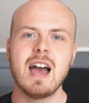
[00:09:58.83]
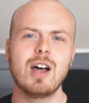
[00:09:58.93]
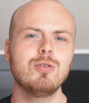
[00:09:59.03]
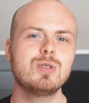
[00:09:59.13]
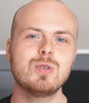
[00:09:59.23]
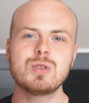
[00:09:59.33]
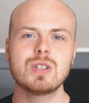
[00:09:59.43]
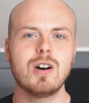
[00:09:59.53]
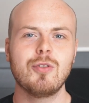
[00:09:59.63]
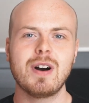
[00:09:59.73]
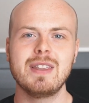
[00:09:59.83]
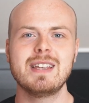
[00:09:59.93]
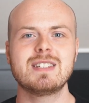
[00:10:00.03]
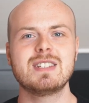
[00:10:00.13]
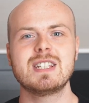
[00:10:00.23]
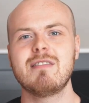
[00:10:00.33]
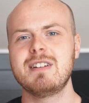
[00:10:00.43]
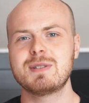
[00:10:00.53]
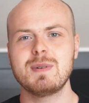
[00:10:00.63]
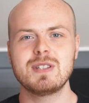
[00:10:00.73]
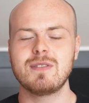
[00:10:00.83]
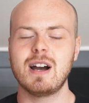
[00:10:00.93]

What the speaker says: and all sorts of unnecessary and expensive